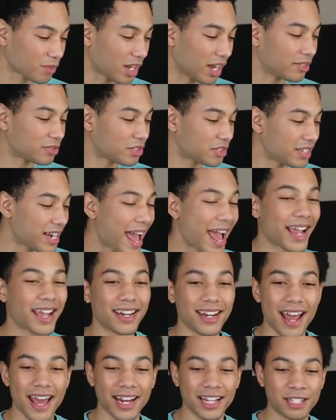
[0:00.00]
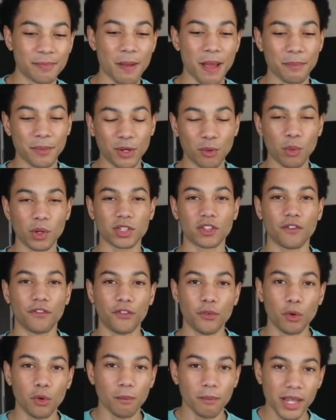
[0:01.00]
a snack and not expect me to want the
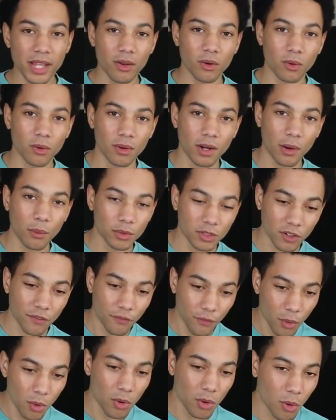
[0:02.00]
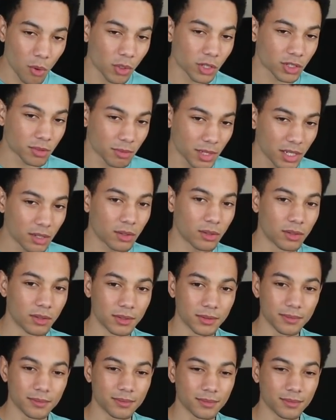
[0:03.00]
full meal. I want the full course meal.